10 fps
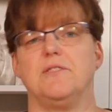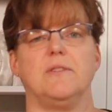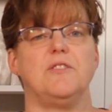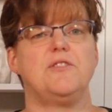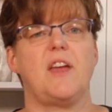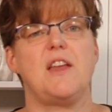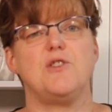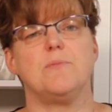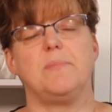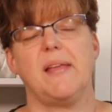to extend
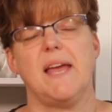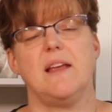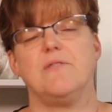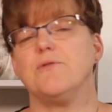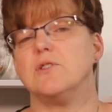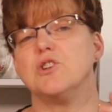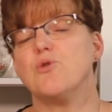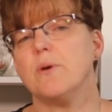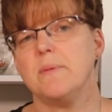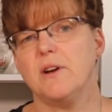your blade for a
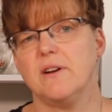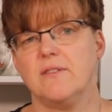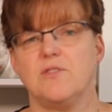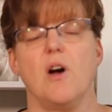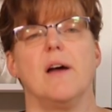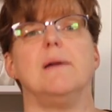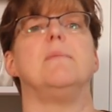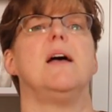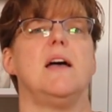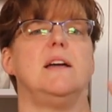short period of time